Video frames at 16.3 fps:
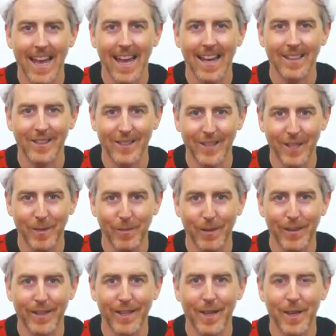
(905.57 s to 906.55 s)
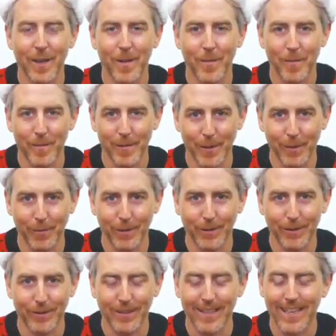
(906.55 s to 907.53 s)
and Cinnabon mini
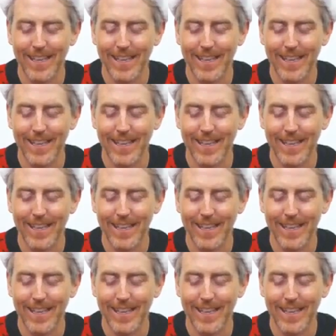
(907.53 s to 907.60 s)
rolls.